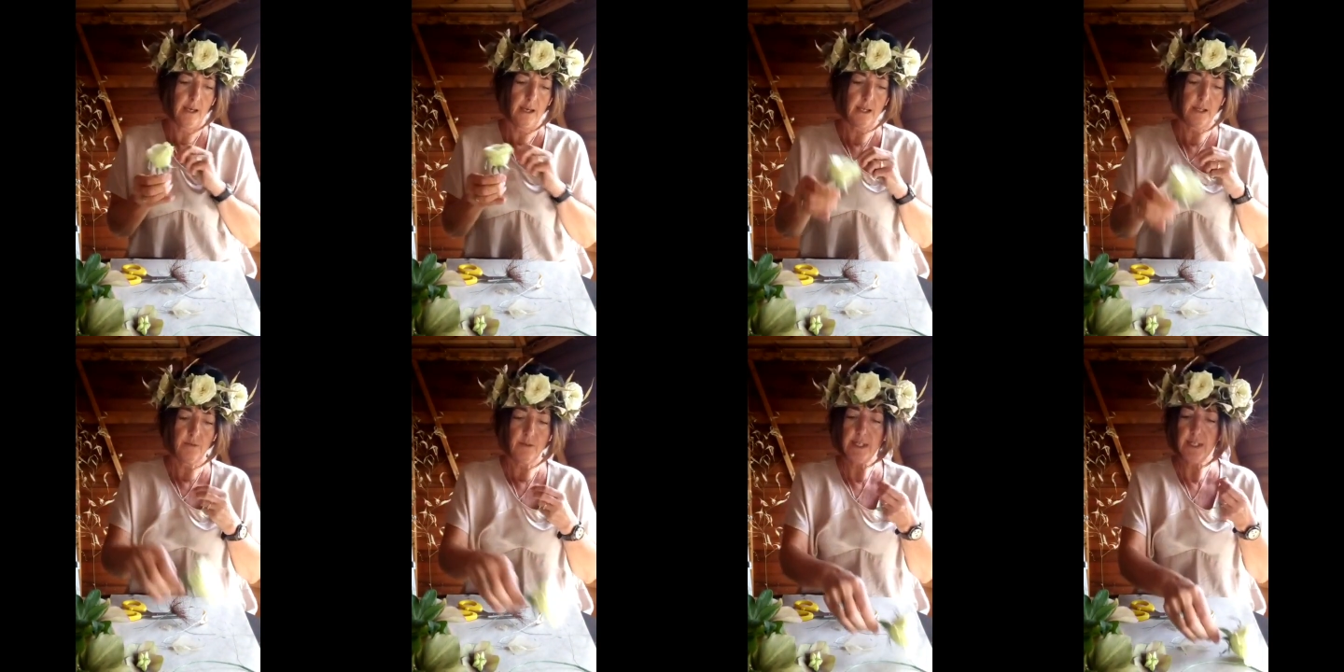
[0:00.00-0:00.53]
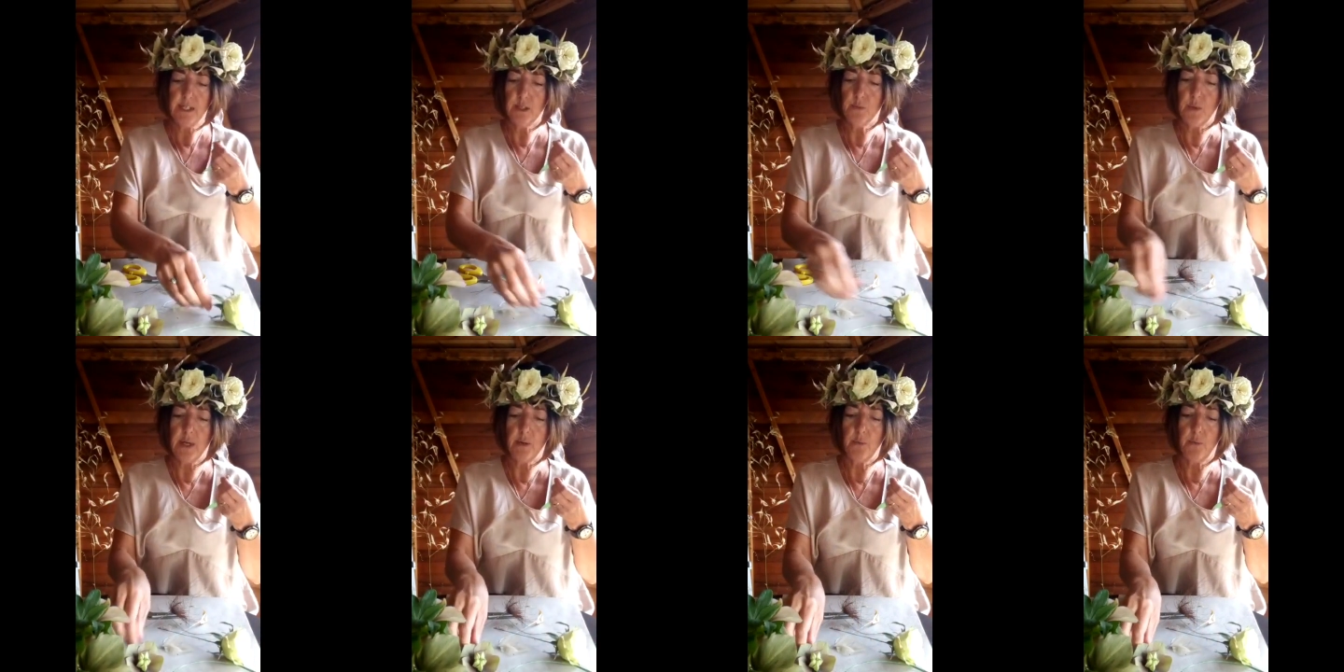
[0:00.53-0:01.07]
And the reasons
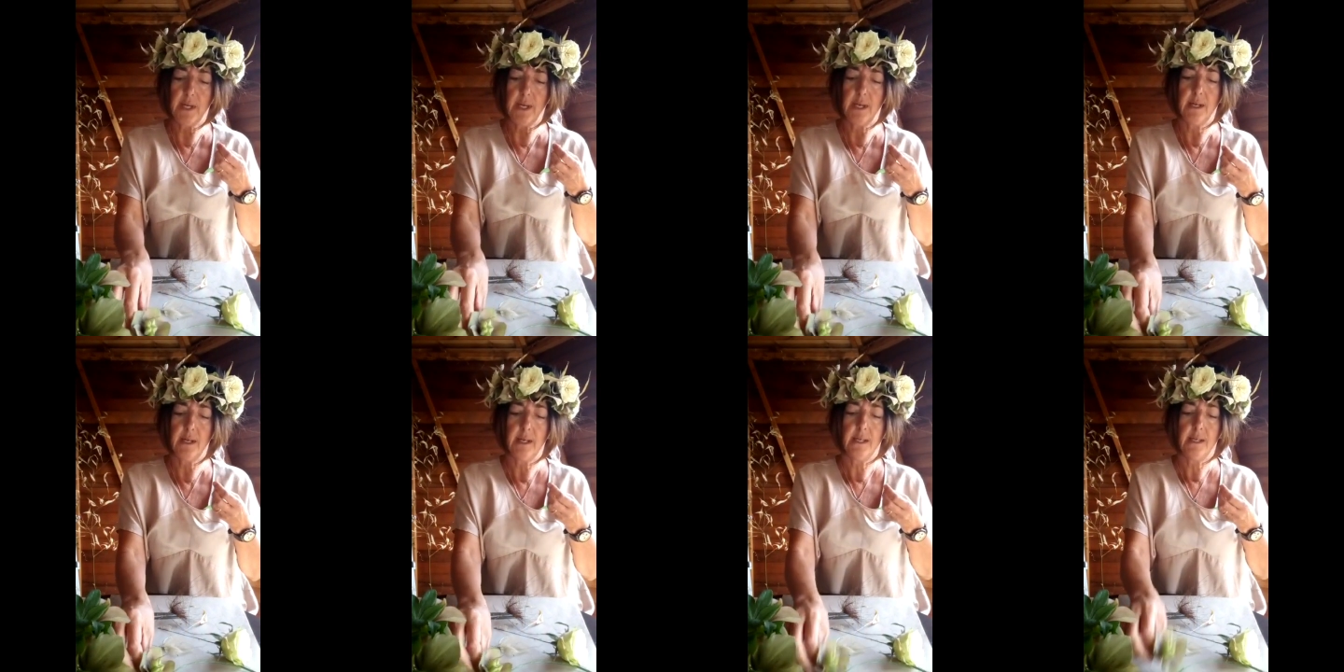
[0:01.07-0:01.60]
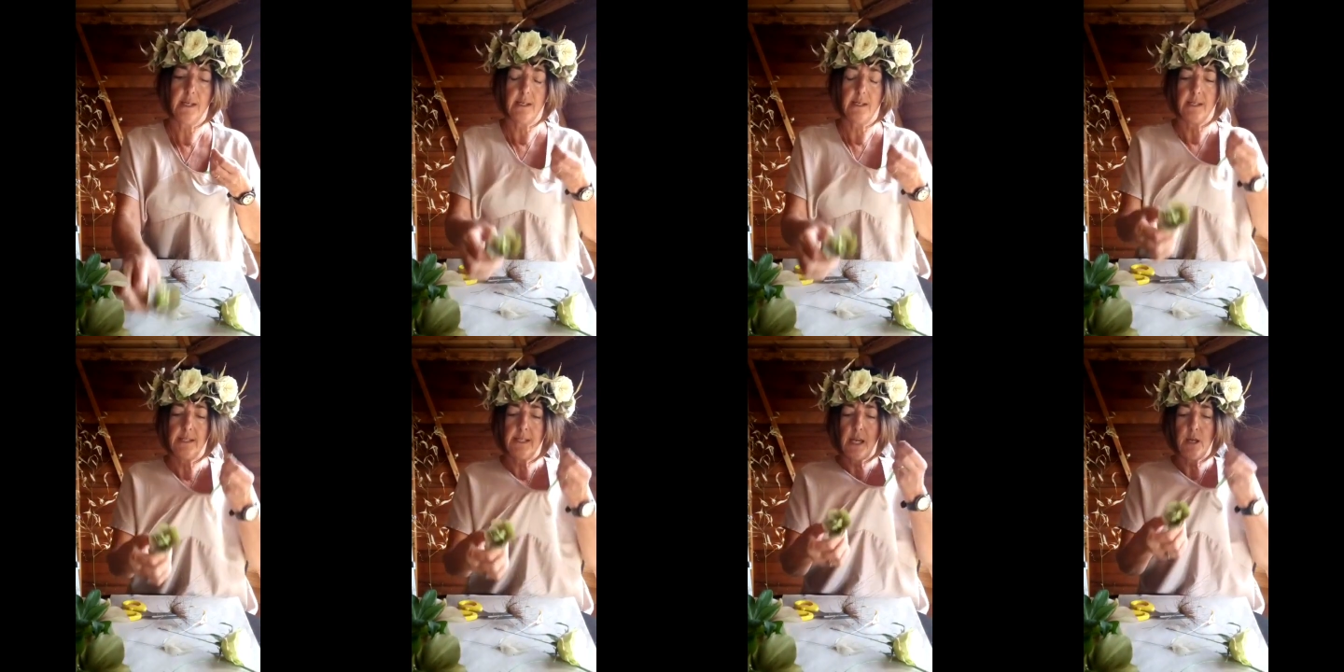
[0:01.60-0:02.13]
why we're
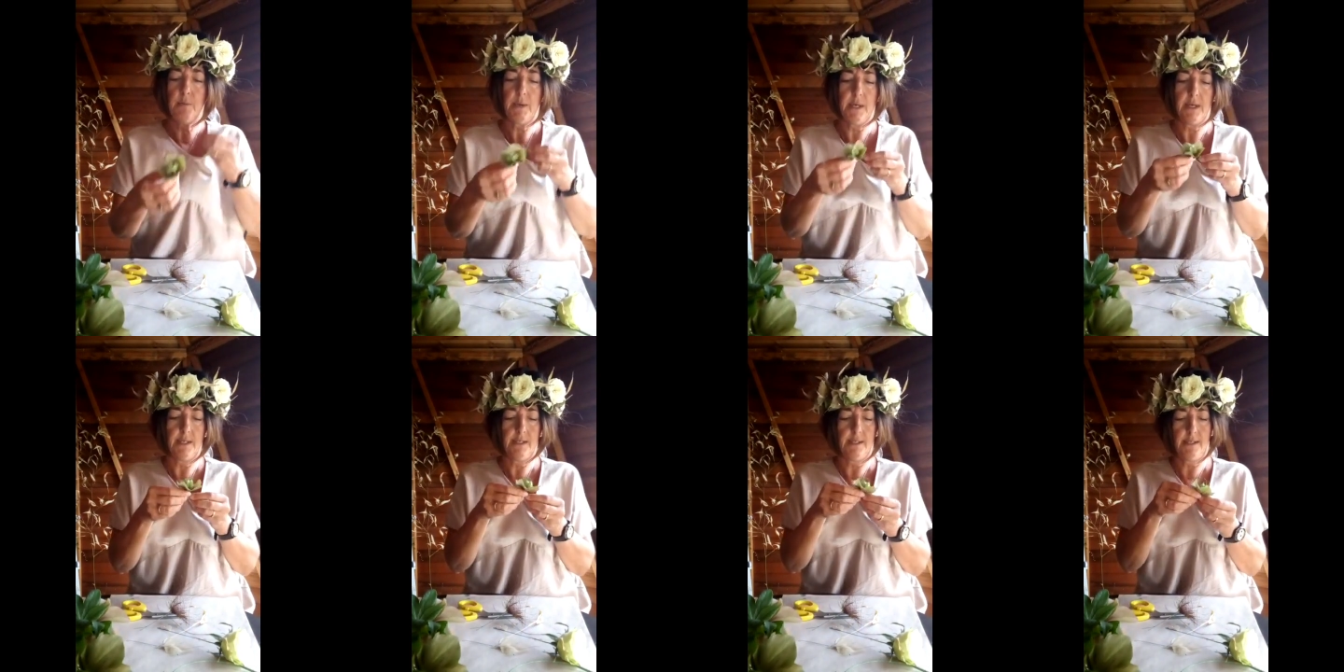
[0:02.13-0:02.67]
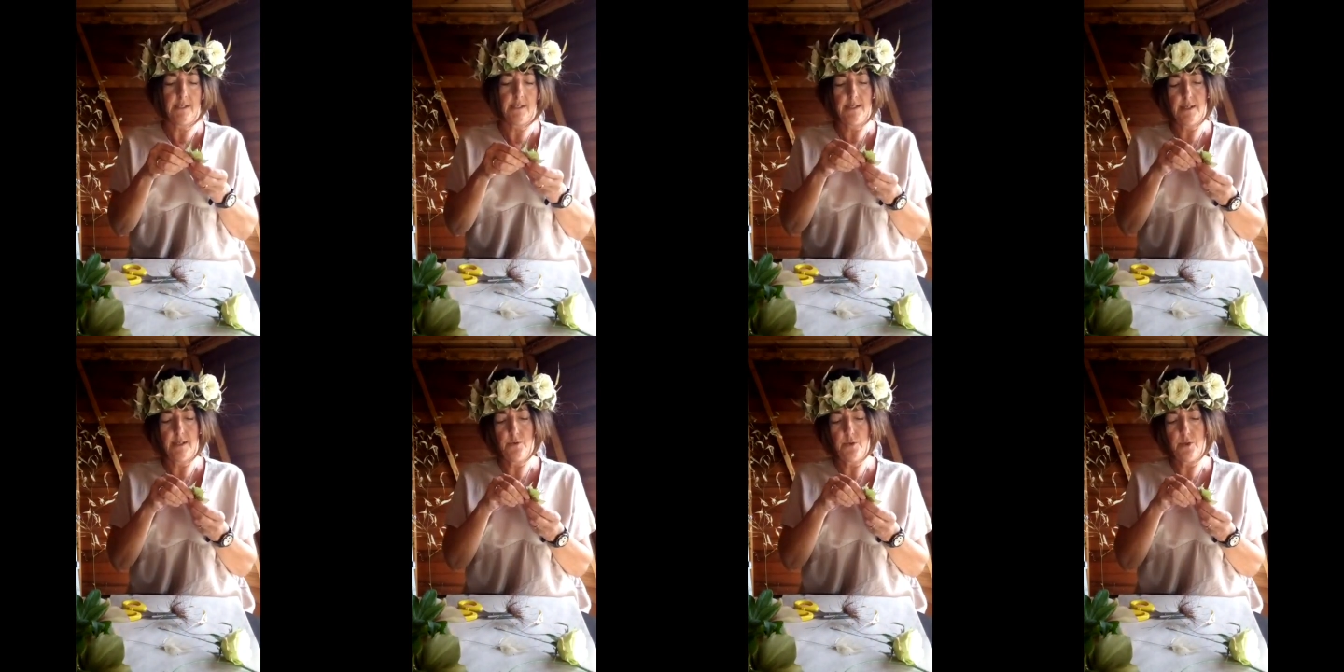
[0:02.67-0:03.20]
taping is to
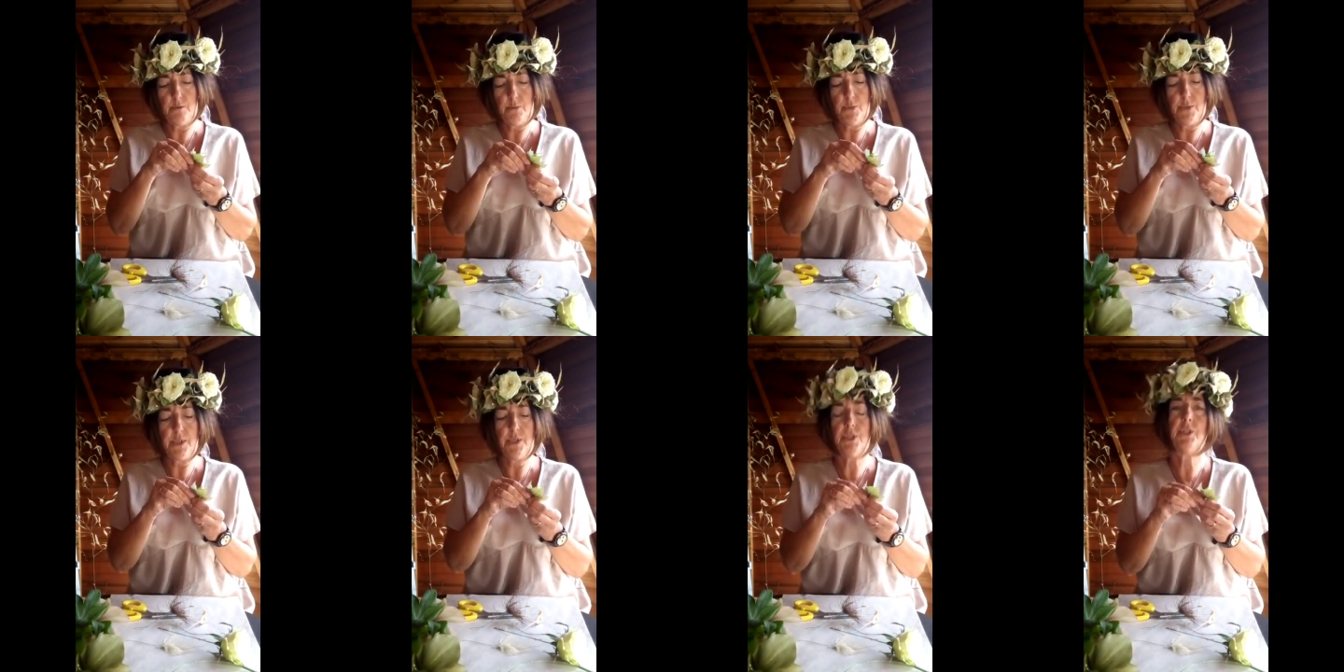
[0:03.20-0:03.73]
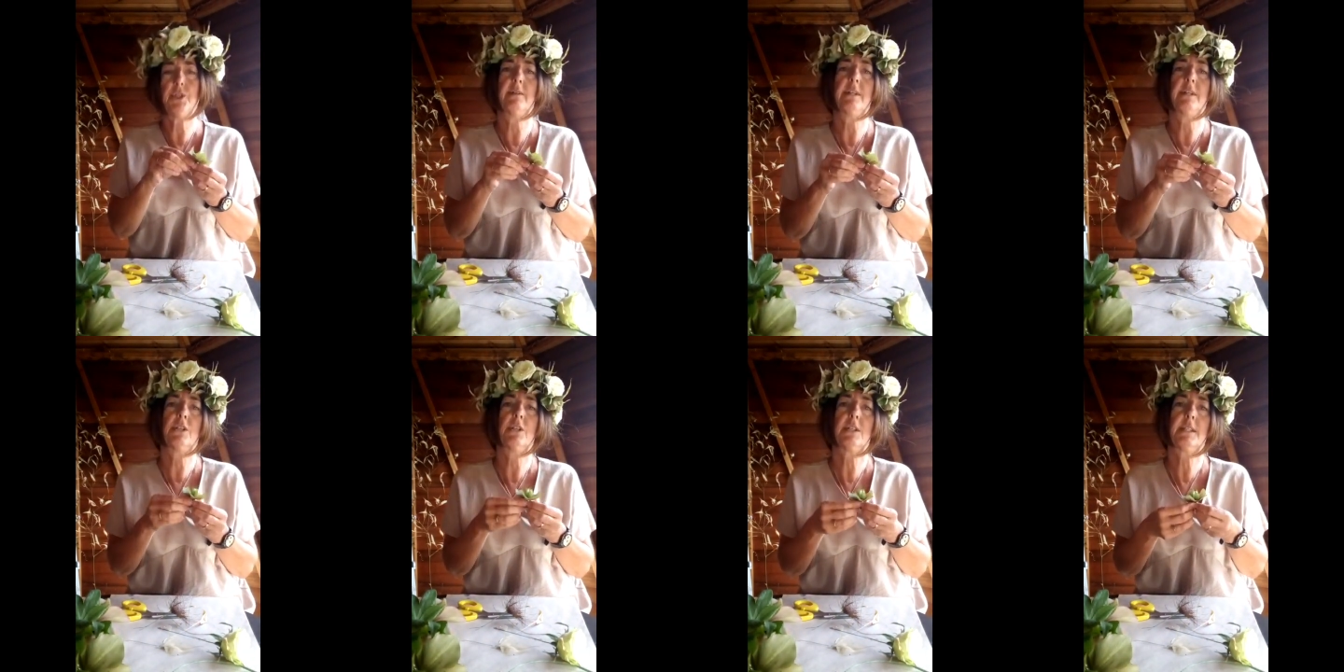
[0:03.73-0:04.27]
seal the moisture
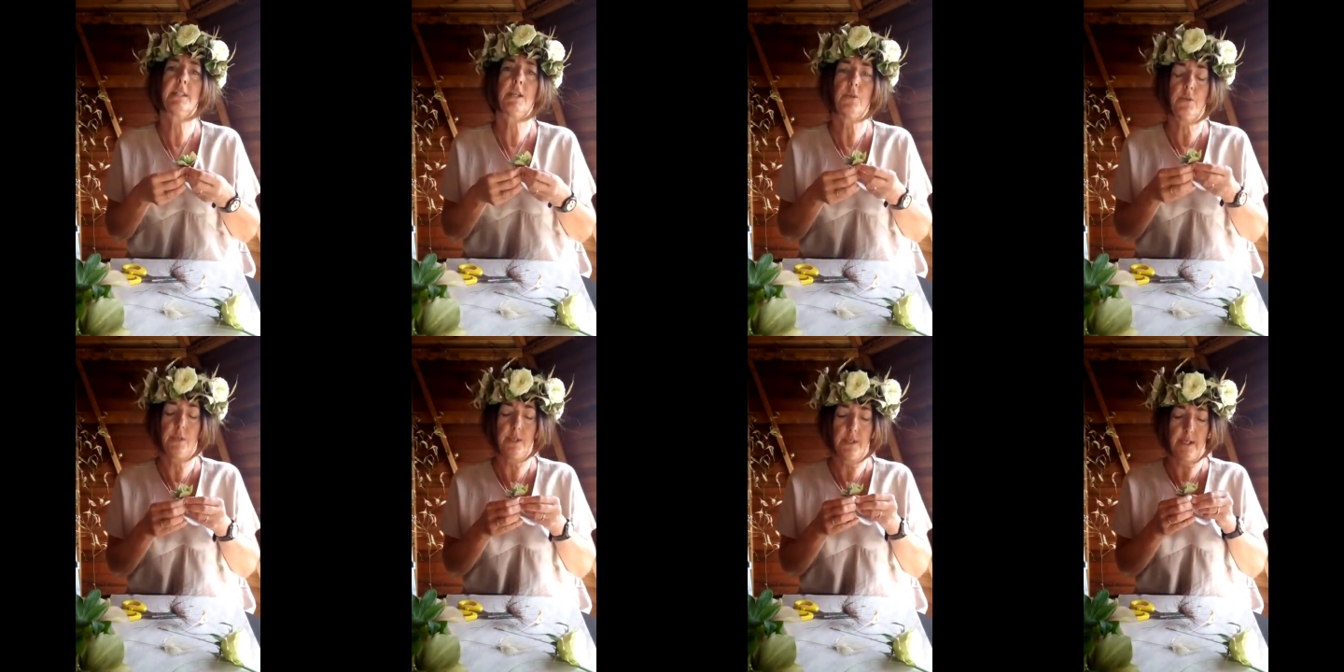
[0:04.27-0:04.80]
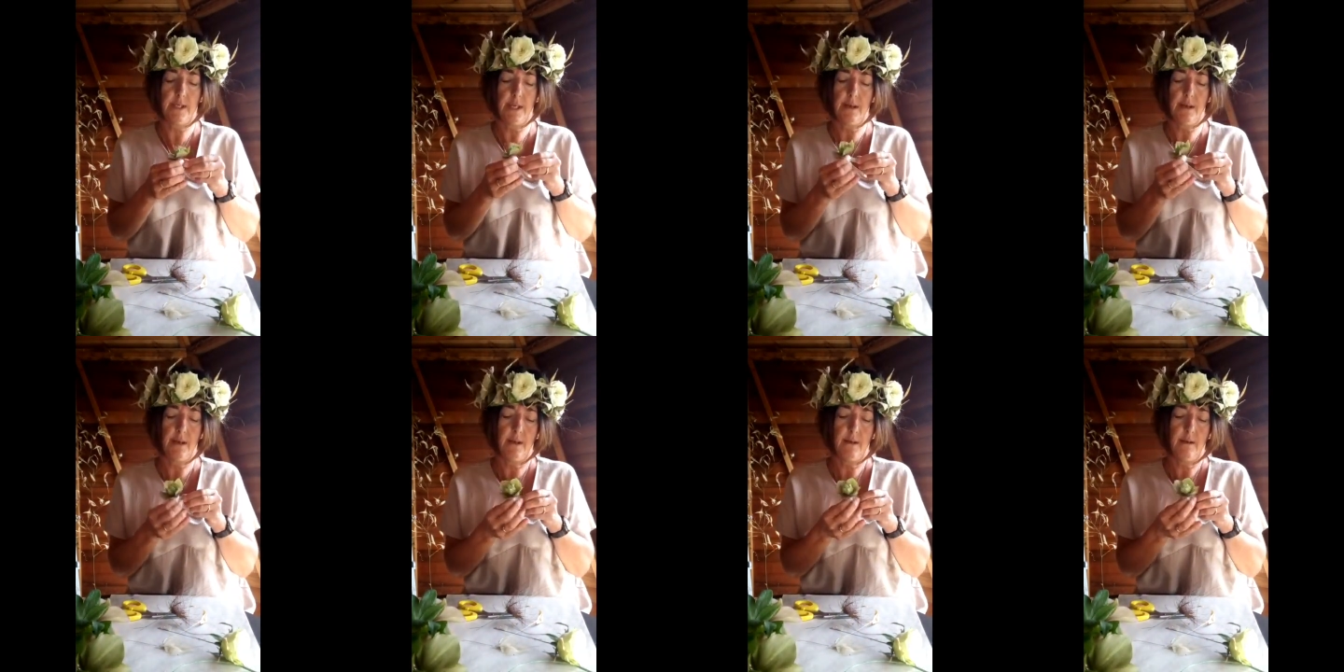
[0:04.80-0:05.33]
in, just so that the